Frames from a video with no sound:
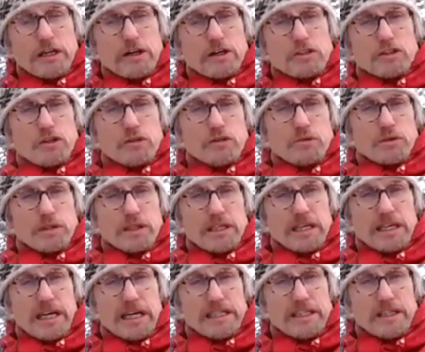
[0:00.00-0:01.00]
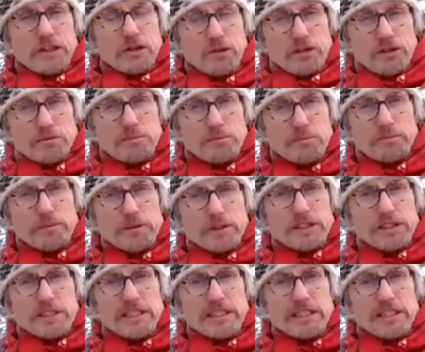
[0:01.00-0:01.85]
So uh, the order members,